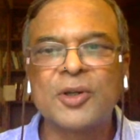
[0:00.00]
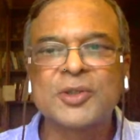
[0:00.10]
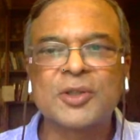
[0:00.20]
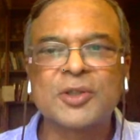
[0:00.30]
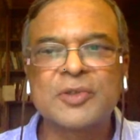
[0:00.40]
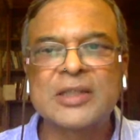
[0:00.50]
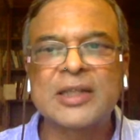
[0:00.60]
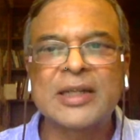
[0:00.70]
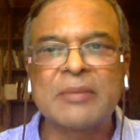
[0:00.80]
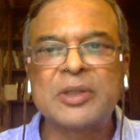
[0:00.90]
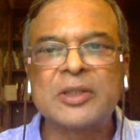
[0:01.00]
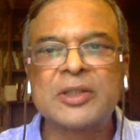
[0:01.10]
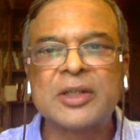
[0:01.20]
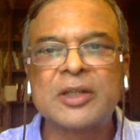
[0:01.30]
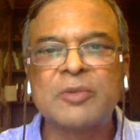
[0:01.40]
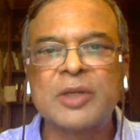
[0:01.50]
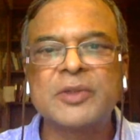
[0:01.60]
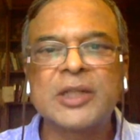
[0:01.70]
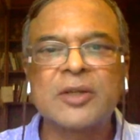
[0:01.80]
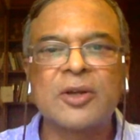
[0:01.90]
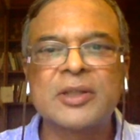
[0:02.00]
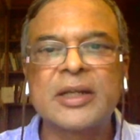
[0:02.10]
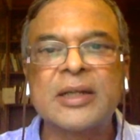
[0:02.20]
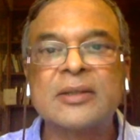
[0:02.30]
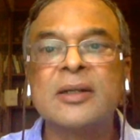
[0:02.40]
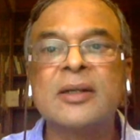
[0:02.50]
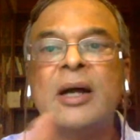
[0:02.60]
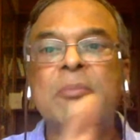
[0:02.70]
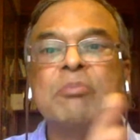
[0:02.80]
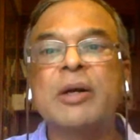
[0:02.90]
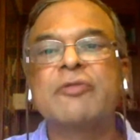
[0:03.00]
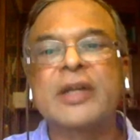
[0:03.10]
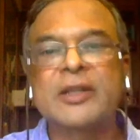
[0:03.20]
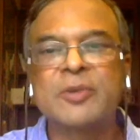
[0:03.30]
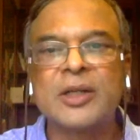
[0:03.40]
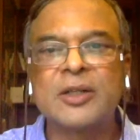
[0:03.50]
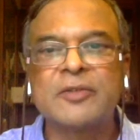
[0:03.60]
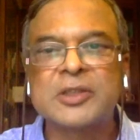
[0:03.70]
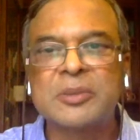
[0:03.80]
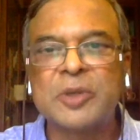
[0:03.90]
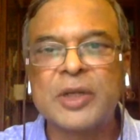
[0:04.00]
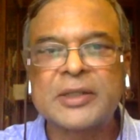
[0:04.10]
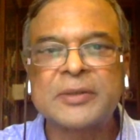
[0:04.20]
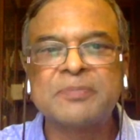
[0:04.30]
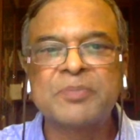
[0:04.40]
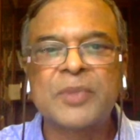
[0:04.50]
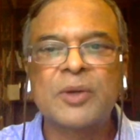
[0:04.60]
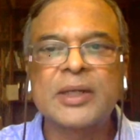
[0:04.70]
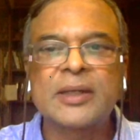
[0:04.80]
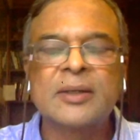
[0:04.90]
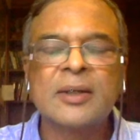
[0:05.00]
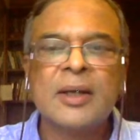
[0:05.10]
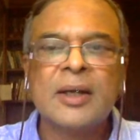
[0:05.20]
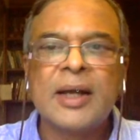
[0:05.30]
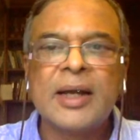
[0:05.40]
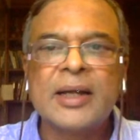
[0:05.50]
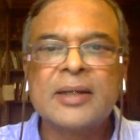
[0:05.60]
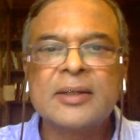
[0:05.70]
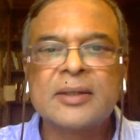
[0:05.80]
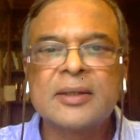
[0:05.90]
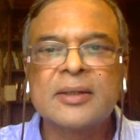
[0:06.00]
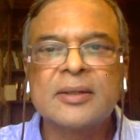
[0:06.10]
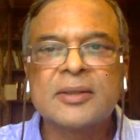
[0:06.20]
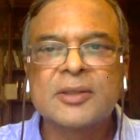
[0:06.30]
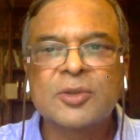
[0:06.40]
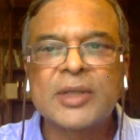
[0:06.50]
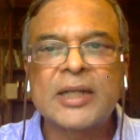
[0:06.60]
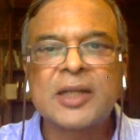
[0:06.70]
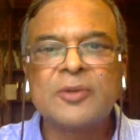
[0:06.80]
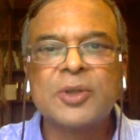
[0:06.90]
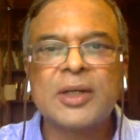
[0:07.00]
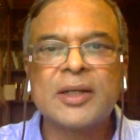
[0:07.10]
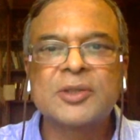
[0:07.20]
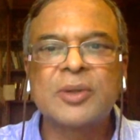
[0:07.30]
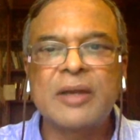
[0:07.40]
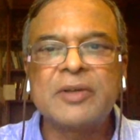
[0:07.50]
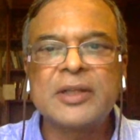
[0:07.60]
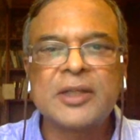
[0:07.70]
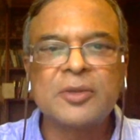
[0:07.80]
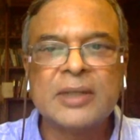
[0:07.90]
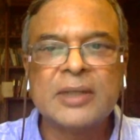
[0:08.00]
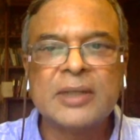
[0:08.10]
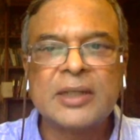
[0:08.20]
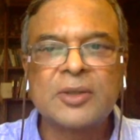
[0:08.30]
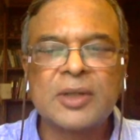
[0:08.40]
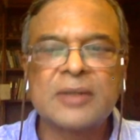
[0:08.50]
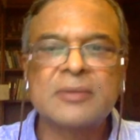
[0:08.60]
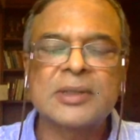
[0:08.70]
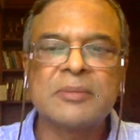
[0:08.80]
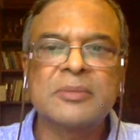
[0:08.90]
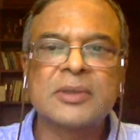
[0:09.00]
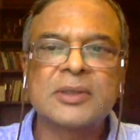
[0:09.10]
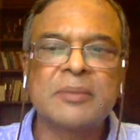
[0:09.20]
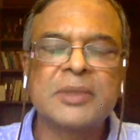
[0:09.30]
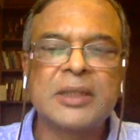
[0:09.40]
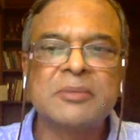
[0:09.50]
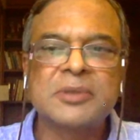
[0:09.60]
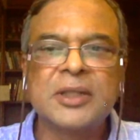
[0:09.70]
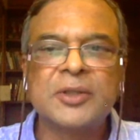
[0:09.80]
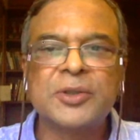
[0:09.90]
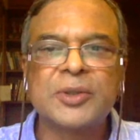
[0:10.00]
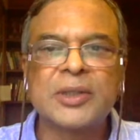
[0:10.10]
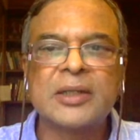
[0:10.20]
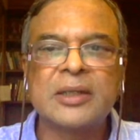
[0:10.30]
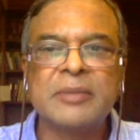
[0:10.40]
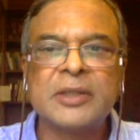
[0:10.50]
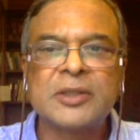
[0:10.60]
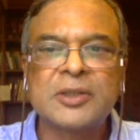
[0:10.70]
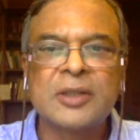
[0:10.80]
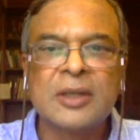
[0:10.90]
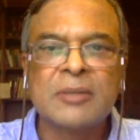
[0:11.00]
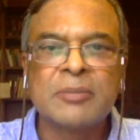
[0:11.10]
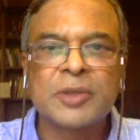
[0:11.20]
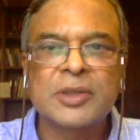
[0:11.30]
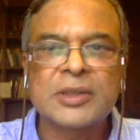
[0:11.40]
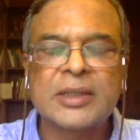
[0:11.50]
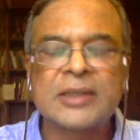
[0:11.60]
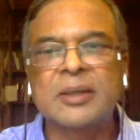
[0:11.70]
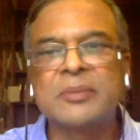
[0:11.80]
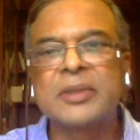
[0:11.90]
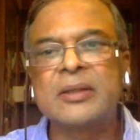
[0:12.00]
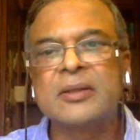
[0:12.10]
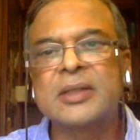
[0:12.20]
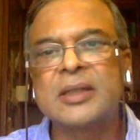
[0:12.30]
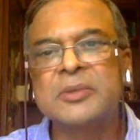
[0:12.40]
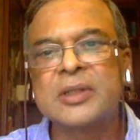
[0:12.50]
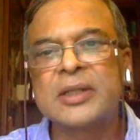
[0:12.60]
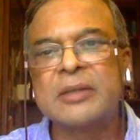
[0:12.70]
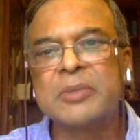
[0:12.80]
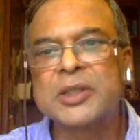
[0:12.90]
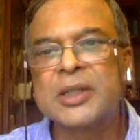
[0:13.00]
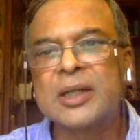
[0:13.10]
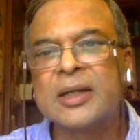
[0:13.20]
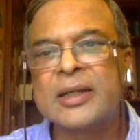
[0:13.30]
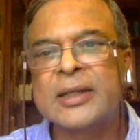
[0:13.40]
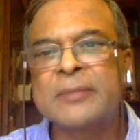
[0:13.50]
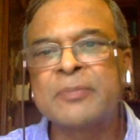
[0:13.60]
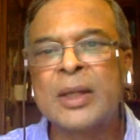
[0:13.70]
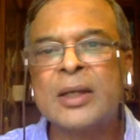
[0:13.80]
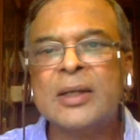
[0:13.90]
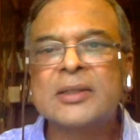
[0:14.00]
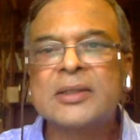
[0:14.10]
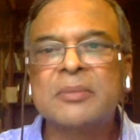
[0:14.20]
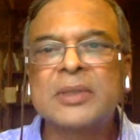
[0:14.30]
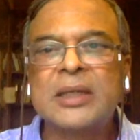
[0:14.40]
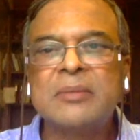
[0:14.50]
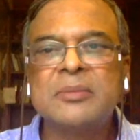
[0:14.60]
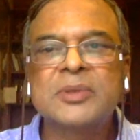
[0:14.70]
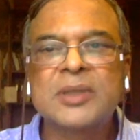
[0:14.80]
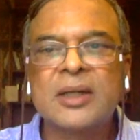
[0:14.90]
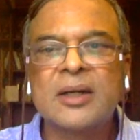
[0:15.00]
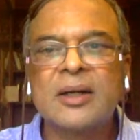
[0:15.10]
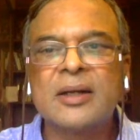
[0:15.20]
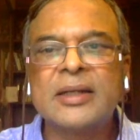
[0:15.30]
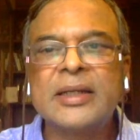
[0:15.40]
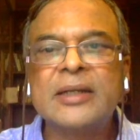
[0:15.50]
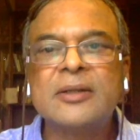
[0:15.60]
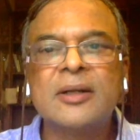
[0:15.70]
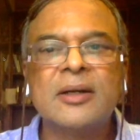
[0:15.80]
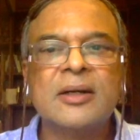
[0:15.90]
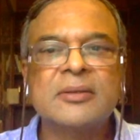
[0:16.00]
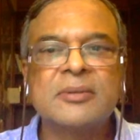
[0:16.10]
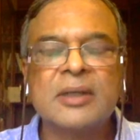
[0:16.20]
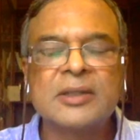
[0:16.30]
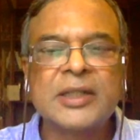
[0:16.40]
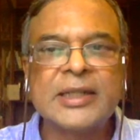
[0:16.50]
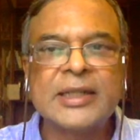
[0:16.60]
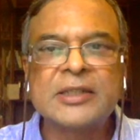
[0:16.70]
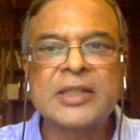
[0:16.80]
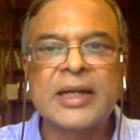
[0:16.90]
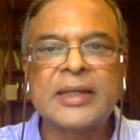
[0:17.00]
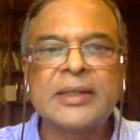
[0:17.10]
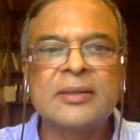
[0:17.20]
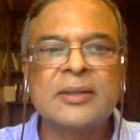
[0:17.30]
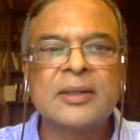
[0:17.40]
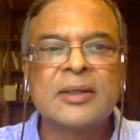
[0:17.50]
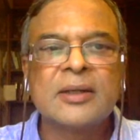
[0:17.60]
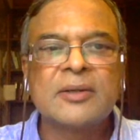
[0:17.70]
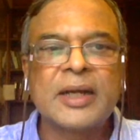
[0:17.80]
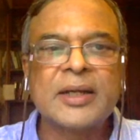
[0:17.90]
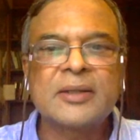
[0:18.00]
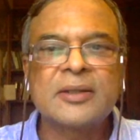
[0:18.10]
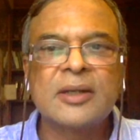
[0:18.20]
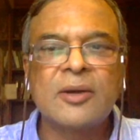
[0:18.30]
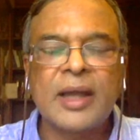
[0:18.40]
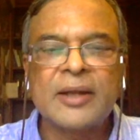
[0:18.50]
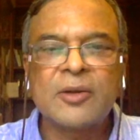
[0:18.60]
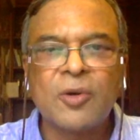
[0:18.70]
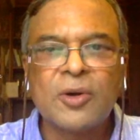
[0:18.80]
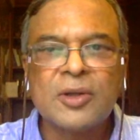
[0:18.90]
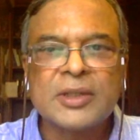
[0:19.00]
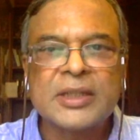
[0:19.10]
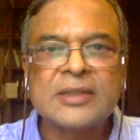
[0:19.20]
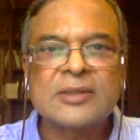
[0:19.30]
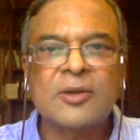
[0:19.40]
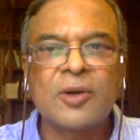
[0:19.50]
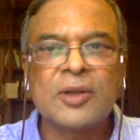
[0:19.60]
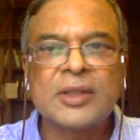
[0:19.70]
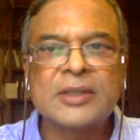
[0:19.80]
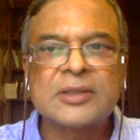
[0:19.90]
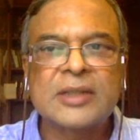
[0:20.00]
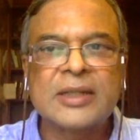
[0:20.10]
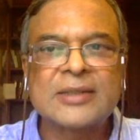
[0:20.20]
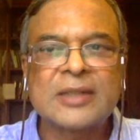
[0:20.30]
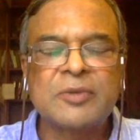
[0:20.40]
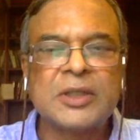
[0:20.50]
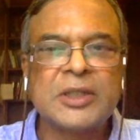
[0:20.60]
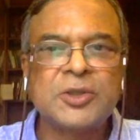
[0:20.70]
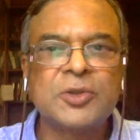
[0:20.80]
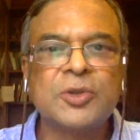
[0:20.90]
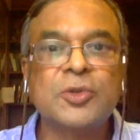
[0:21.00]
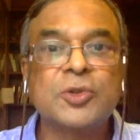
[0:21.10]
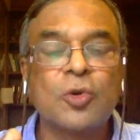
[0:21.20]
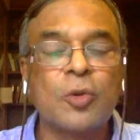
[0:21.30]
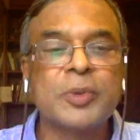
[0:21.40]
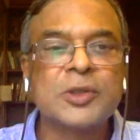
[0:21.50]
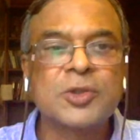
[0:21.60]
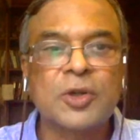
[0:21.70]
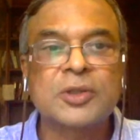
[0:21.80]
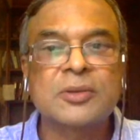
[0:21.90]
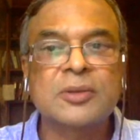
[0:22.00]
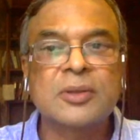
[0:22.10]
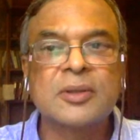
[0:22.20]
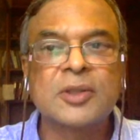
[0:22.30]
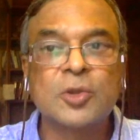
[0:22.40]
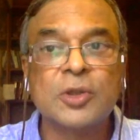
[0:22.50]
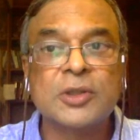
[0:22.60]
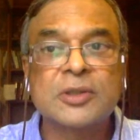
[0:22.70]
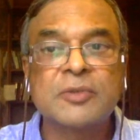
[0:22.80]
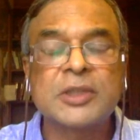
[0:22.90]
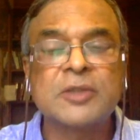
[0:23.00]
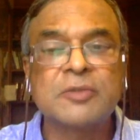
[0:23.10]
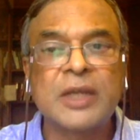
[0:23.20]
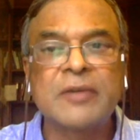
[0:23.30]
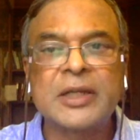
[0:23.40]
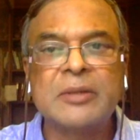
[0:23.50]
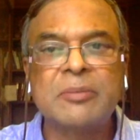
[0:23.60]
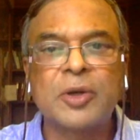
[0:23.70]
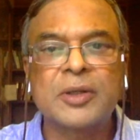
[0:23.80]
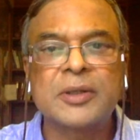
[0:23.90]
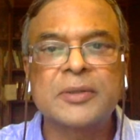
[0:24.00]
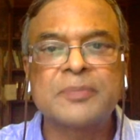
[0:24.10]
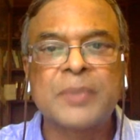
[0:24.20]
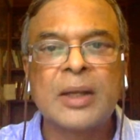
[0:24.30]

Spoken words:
all sorts of things that happen in the real world, which are not there in the perfect world of the simulator. Okay. And so that's how you learn. So everything you need to learn. Some themes need you to learn image processing. Some themes need machine learning. Some themes need 3D design, right? And all these skills that we teach you use open source tools, which is very, very important.